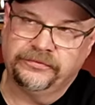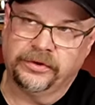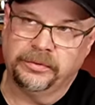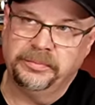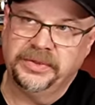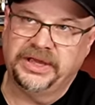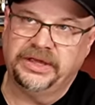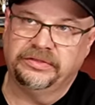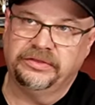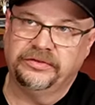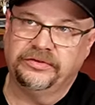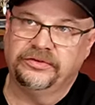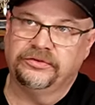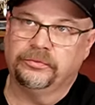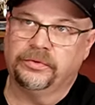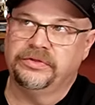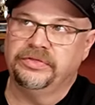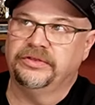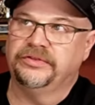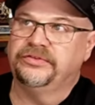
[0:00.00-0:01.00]
me, this is
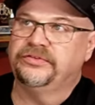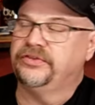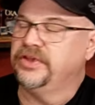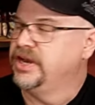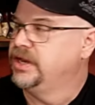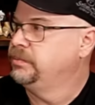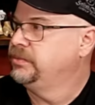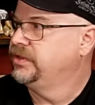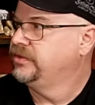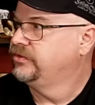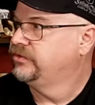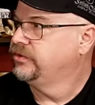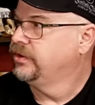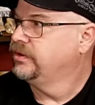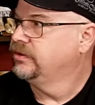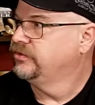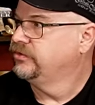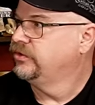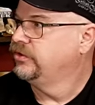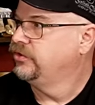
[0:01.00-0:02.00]
where the cinnamon
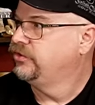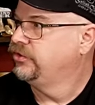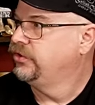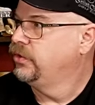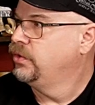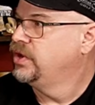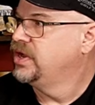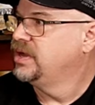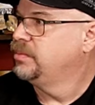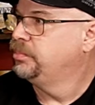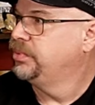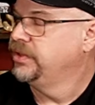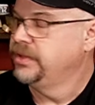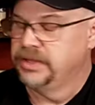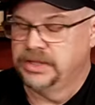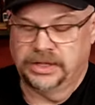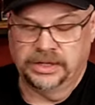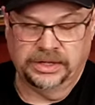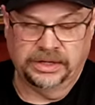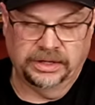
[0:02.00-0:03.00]
starts to show up.
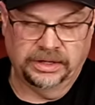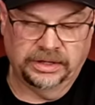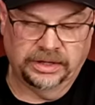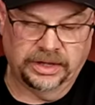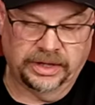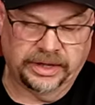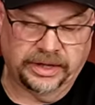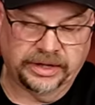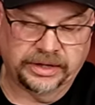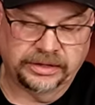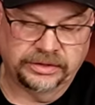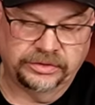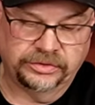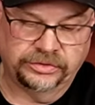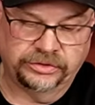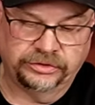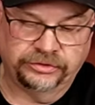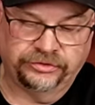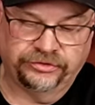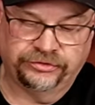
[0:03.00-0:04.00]

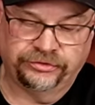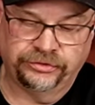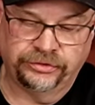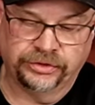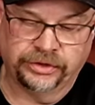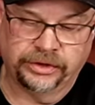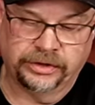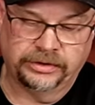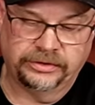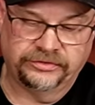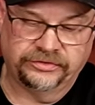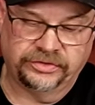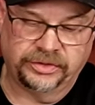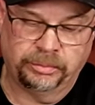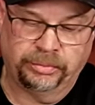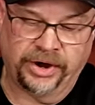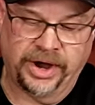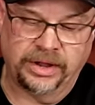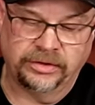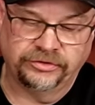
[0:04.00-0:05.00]
The sugars, the
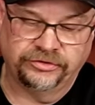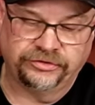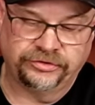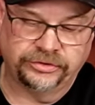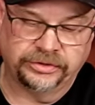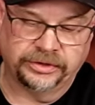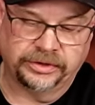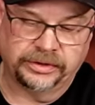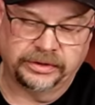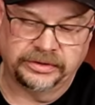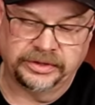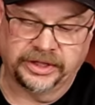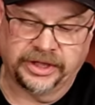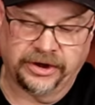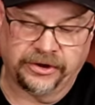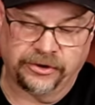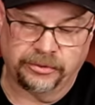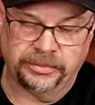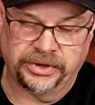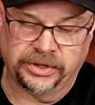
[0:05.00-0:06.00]
brown sugar and the
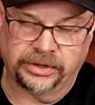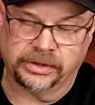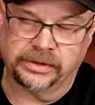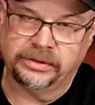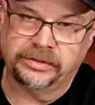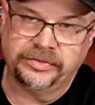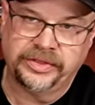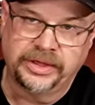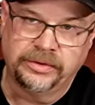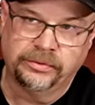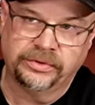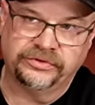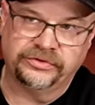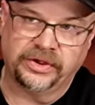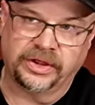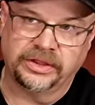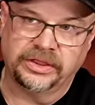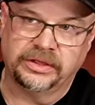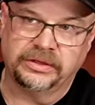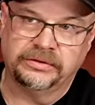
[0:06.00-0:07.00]
caramel that was
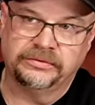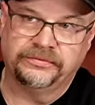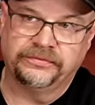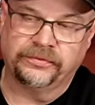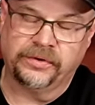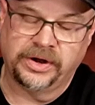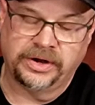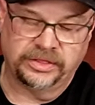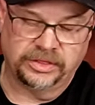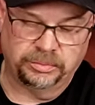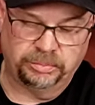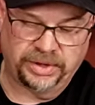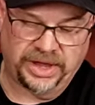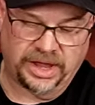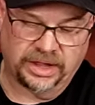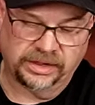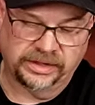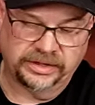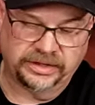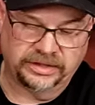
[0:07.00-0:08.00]
on the front of the
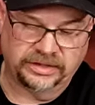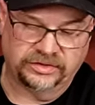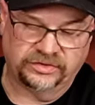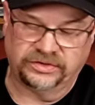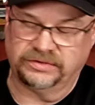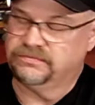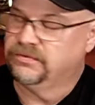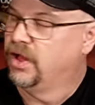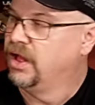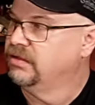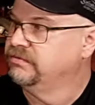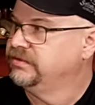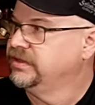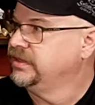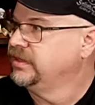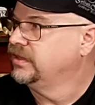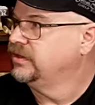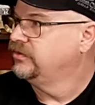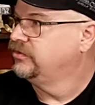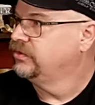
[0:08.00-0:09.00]
palate is
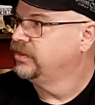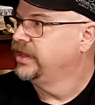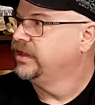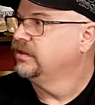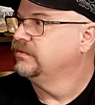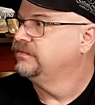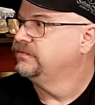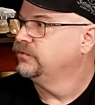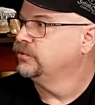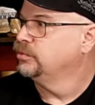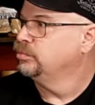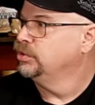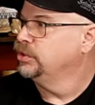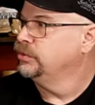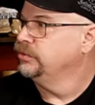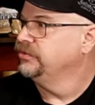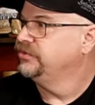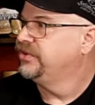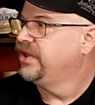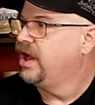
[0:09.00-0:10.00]
evolving into like a
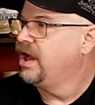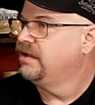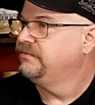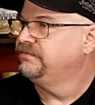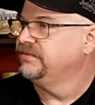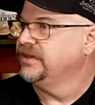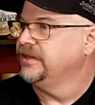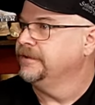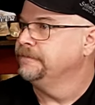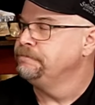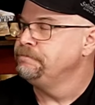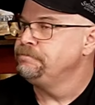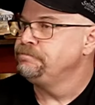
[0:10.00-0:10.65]
full-blown toffee.